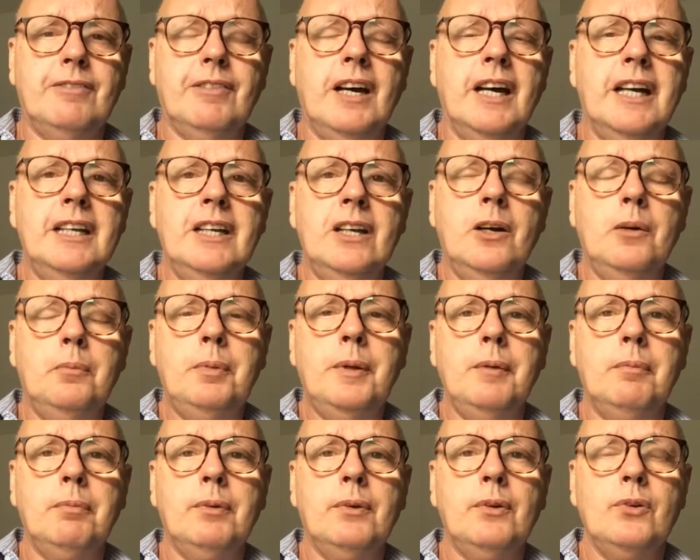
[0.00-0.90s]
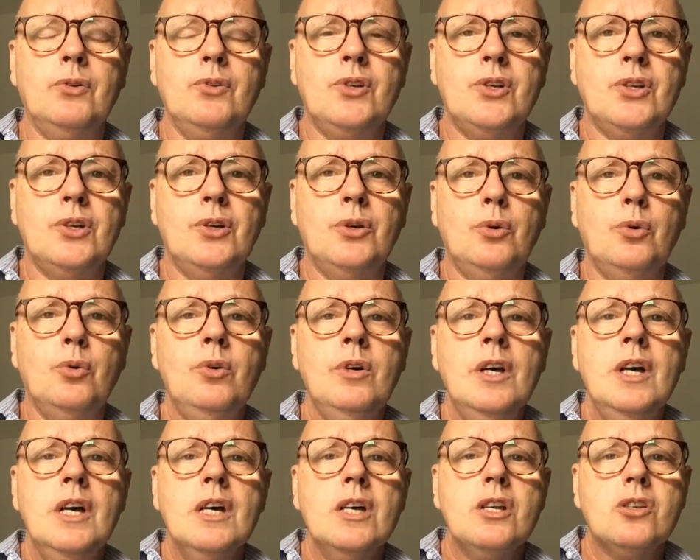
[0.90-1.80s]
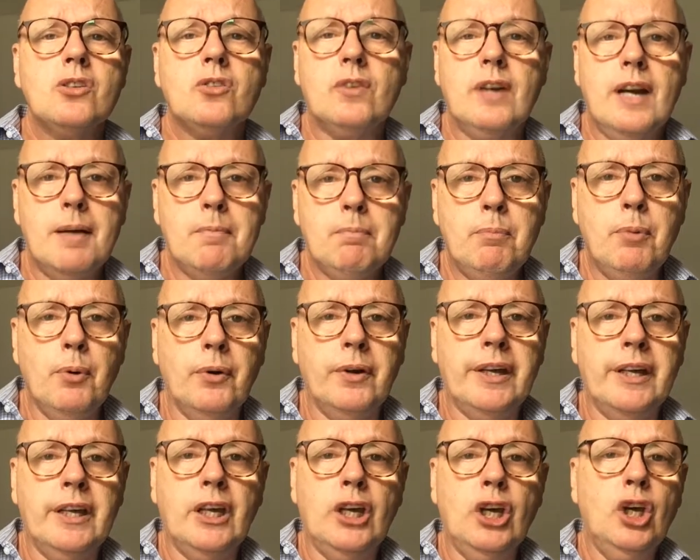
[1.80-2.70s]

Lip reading: I know people who do scrapbooking